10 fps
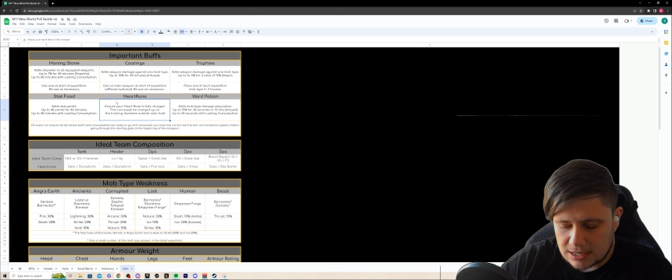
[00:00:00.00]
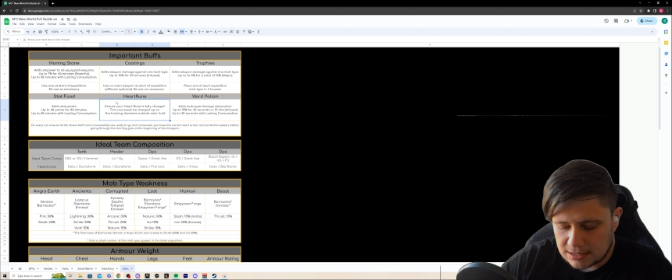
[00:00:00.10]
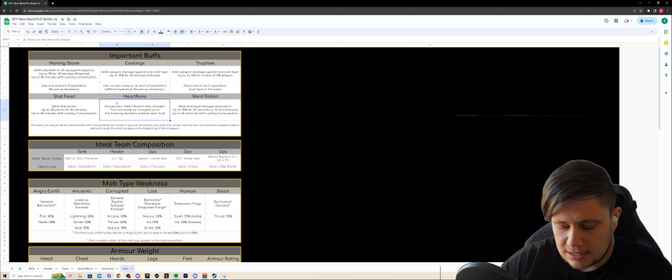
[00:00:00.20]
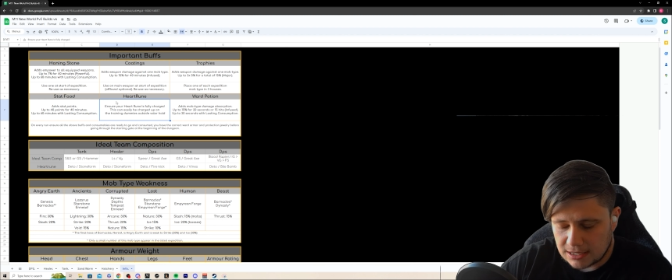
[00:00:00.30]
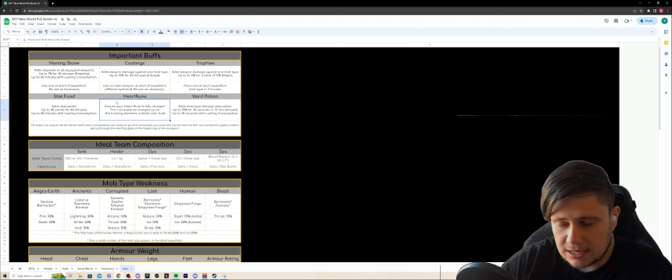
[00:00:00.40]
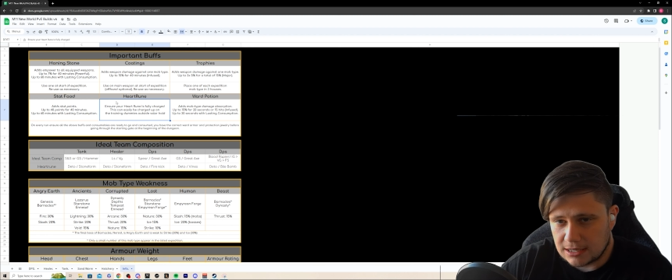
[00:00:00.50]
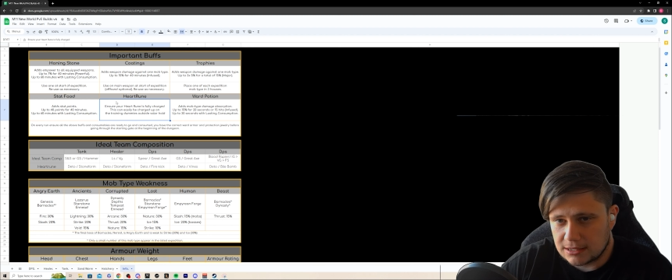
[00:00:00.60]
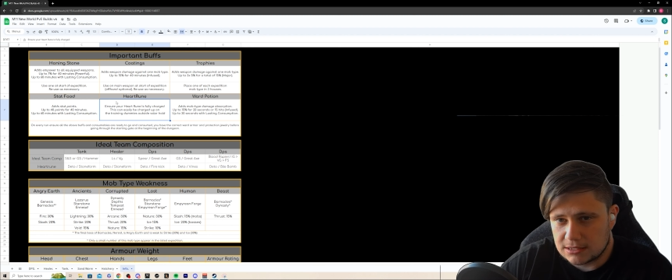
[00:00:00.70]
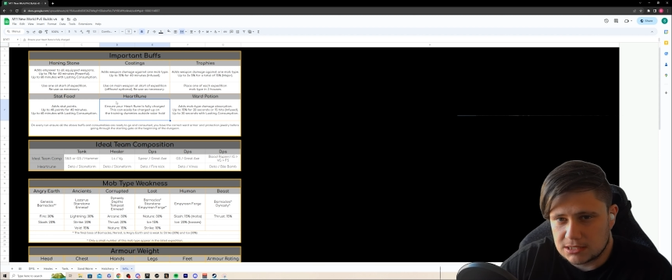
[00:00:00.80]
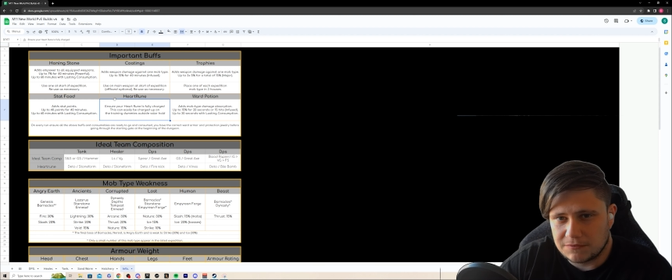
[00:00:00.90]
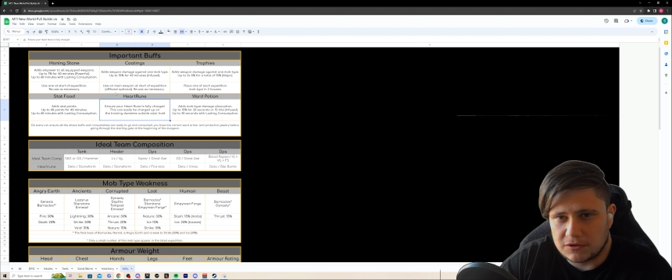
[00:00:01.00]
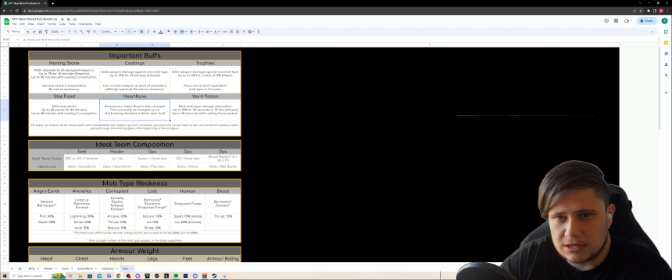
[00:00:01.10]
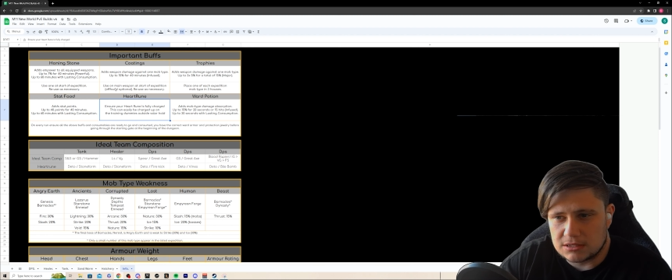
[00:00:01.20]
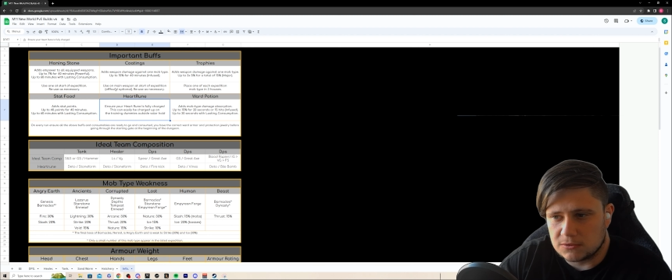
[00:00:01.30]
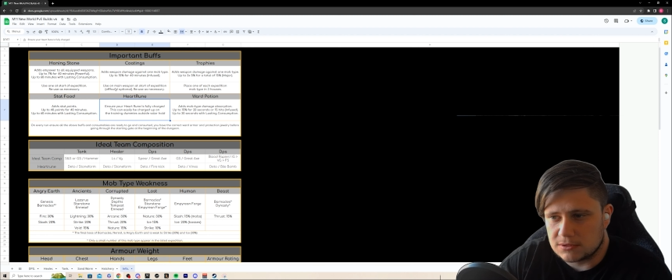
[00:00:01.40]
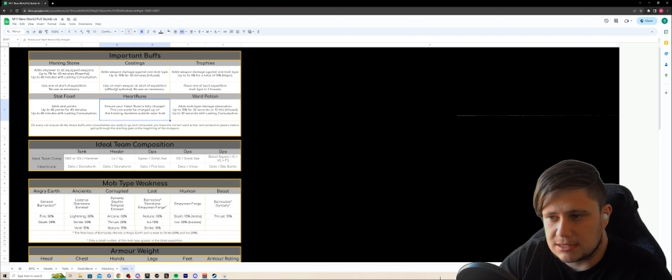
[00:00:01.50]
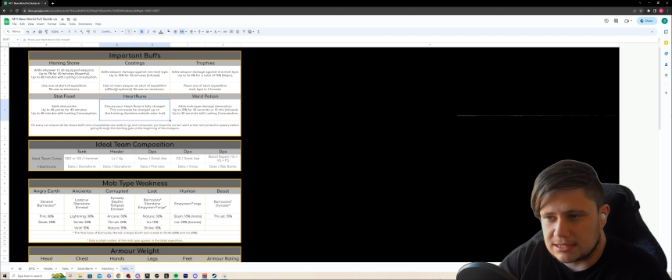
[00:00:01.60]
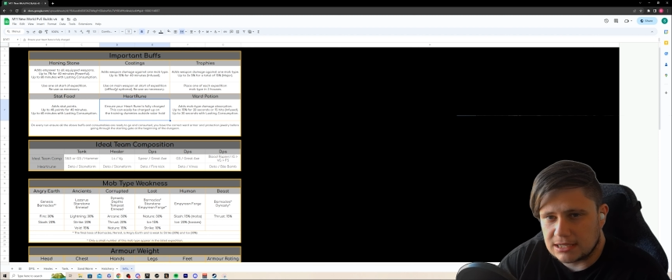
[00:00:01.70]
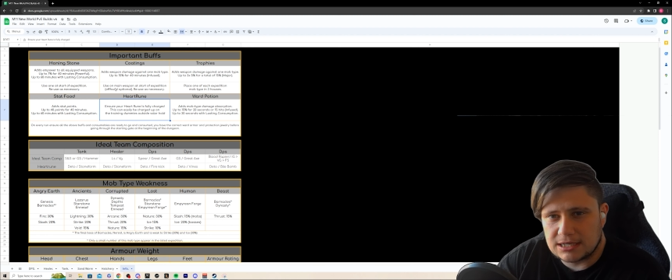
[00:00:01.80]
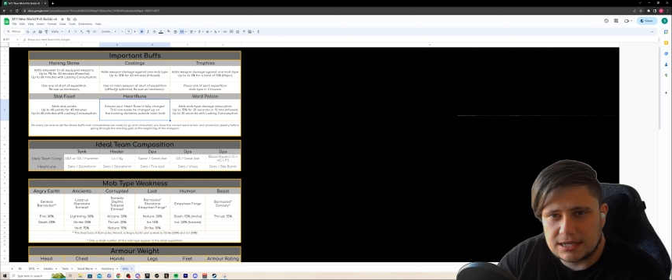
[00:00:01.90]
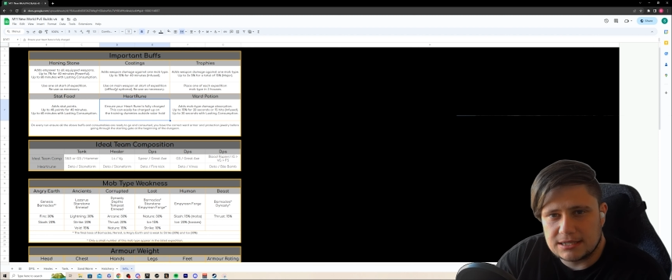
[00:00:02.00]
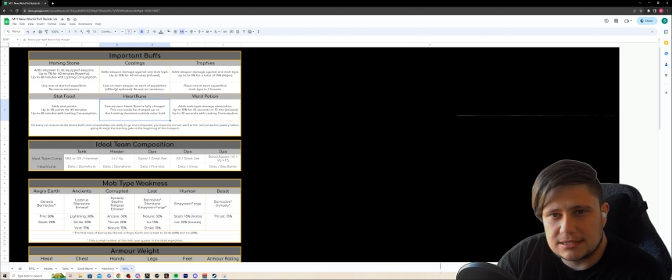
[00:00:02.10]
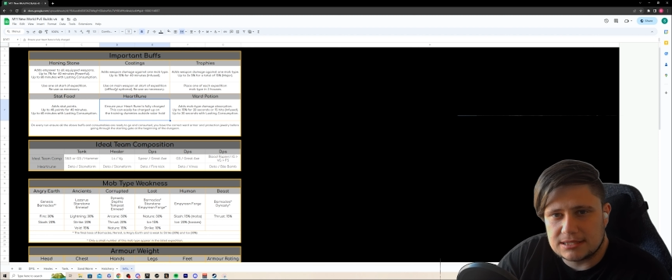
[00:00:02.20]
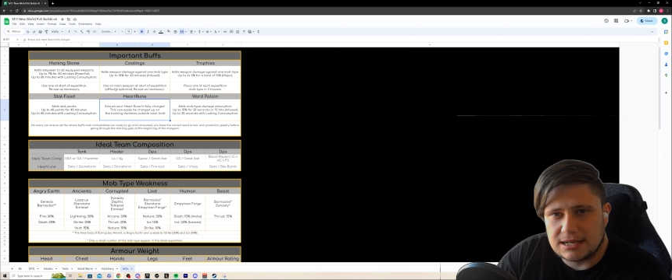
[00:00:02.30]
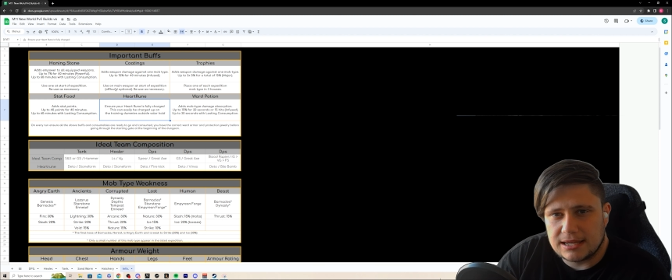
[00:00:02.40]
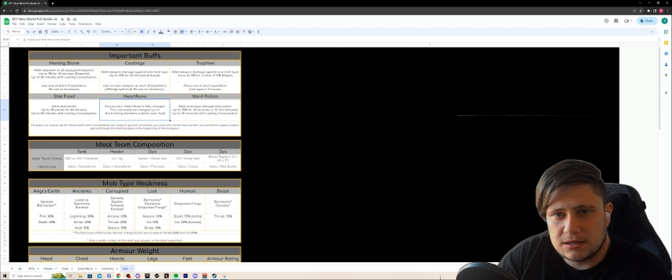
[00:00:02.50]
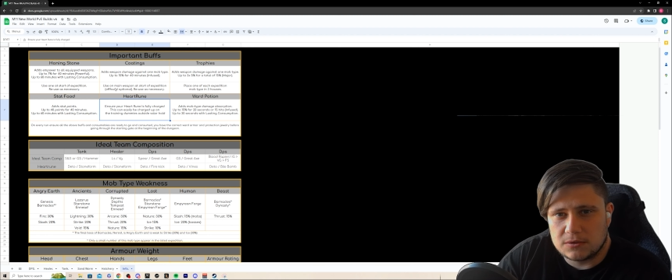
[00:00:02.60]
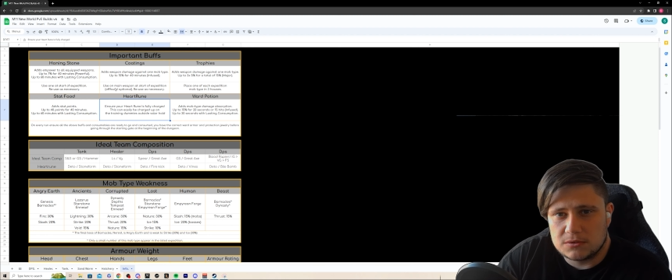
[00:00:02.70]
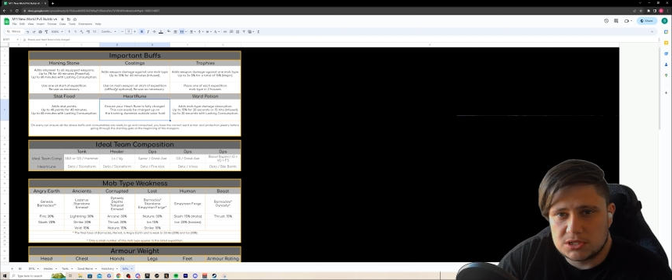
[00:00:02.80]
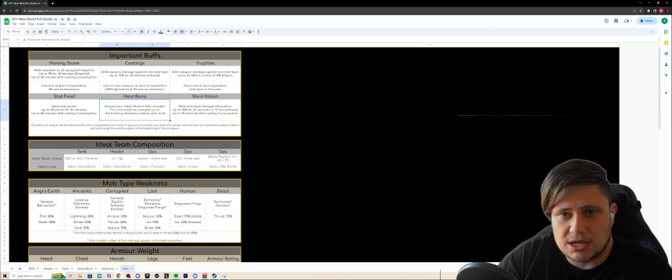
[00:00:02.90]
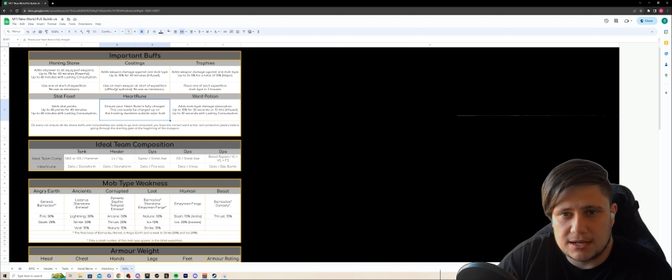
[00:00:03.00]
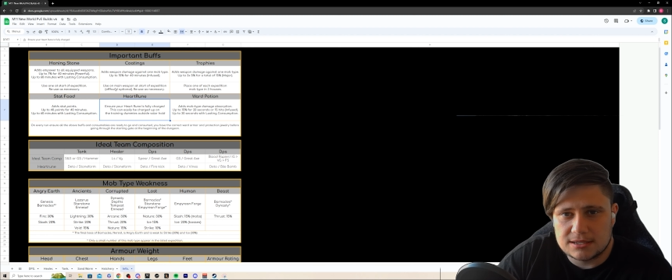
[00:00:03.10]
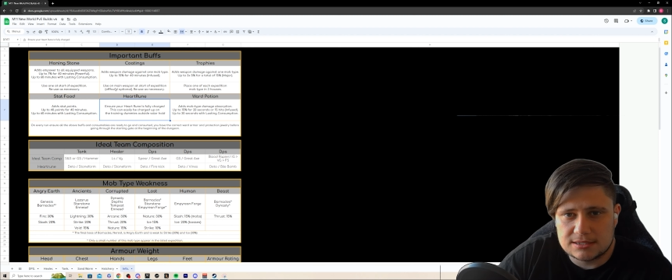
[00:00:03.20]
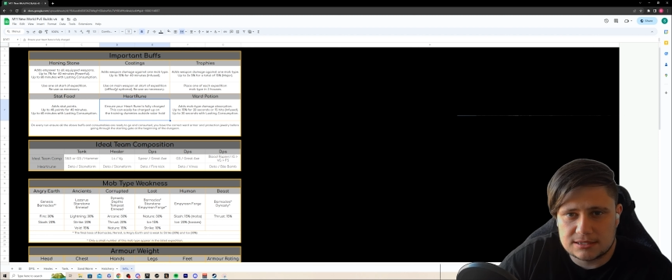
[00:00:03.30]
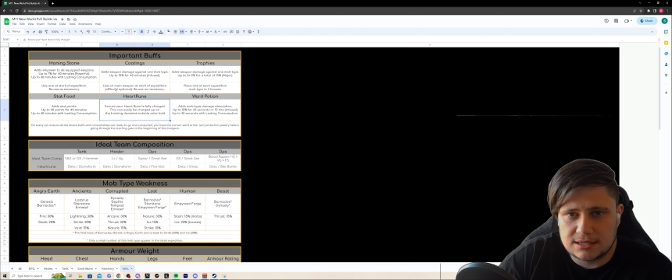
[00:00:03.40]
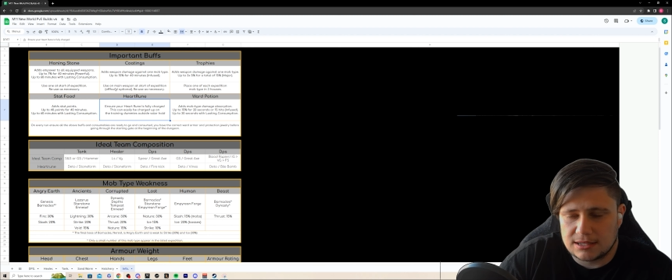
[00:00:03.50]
And then another tip for that too is Detonate doesn't land on Chartis,